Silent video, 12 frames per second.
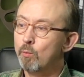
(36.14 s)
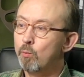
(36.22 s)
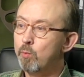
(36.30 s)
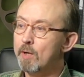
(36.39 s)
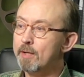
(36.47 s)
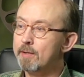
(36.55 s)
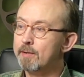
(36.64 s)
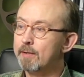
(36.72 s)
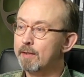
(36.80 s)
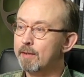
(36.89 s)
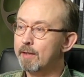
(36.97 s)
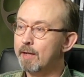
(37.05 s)
Well,
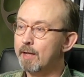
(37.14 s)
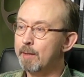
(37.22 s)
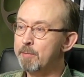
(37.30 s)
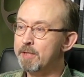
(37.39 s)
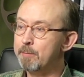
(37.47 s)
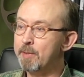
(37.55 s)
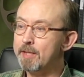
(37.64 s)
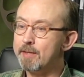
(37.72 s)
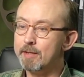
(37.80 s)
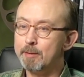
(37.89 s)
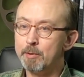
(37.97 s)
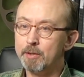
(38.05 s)
I mean, the main
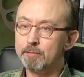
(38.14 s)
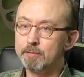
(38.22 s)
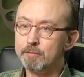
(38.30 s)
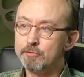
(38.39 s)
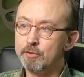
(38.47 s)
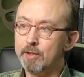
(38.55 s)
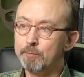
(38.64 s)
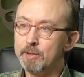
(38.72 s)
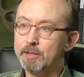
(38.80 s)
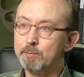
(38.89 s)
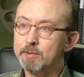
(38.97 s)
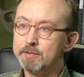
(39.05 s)
thing about Jean
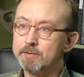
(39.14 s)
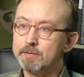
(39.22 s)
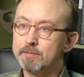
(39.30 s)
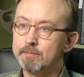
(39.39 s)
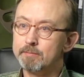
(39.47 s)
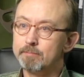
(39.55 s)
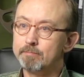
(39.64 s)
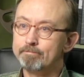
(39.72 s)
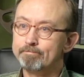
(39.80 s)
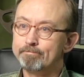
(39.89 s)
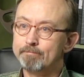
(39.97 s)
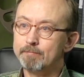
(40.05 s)
really was
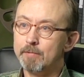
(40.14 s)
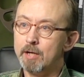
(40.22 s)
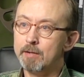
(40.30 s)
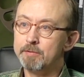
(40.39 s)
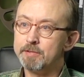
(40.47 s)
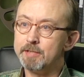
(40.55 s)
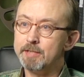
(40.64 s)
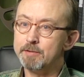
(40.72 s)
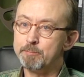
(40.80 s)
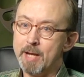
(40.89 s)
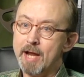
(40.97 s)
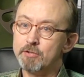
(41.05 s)
obviously
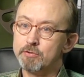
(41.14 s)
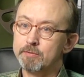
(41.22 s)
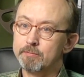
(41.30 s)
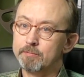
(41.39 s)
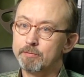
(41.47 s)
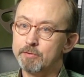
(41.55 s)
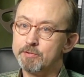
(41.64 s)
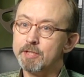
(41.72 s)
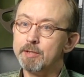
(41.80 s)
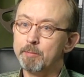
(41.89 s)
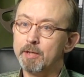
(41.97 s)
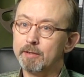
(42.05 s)
his passion for
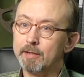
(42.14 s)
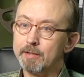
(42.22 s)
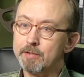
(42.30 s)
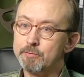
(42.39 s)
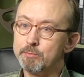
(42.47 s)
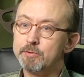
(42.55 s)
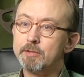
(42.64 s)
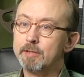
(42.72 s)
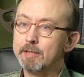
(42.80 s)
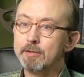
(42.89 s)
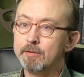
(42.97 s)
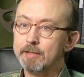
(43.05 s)
cinema. Like, this was
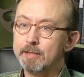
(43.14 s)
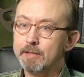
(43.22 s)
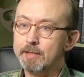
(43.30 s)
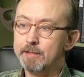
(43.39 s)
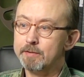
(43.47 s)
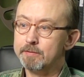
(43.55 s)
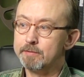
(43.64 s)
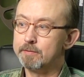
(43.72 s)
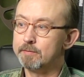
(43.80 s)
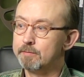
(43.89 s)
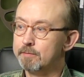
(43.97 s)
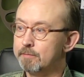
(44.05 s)
clearly
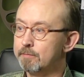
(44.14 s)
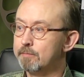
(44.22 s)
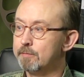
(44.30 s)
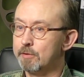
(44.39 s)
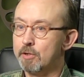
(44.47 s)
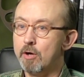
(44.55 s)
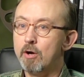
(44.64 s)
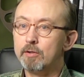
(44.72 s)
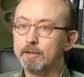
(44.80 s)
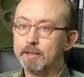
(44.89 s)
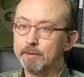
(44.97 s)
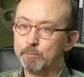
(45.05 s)
his
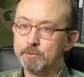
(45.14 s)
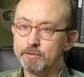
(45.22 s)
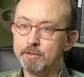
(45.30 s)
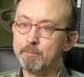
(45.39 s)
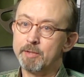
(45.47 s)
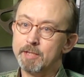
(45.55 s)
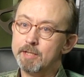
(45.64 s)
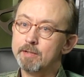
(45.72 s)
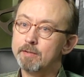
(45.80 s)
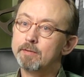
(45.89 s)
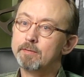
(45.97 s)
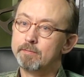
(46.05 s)
calling. It was something
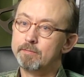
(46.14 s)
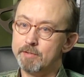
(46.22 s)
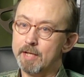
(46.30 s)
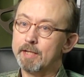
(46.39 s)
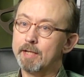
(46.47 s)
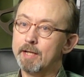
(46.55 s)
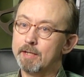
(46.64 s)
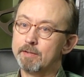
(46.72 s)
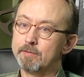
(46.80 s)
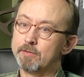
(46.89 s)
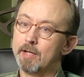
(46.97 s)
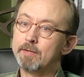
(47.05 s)
he had
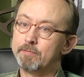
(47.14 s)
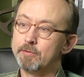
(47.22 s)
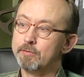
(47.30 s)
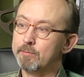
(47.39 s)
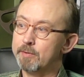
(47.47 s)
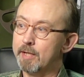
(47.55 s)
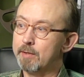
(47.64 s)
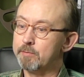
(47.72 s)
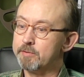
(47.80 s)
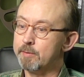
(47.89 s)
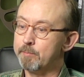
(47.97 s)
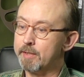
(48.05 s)
dedicated his life to, and that
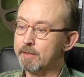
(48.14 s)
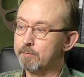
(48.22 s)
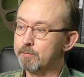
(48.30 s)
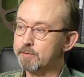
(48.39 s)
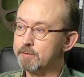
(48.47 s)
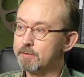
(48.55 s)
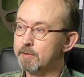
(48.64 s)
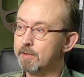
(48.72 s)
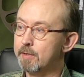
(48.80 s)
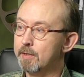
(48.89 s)
was something that was